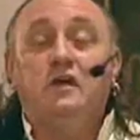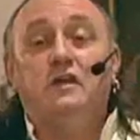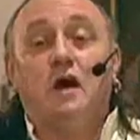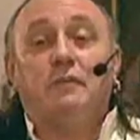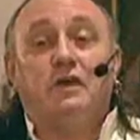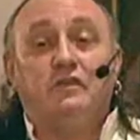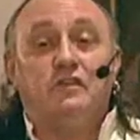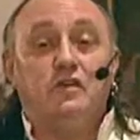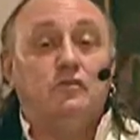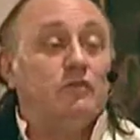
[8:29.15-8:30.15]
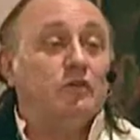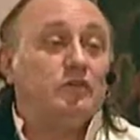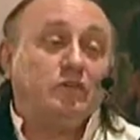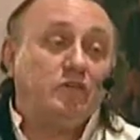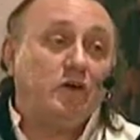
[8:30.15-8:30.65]
not because the
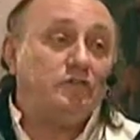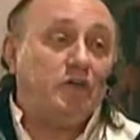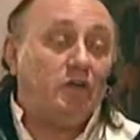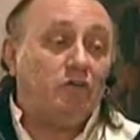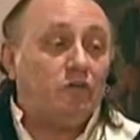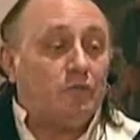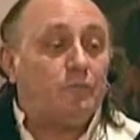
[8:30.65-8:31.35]
universe itself changes.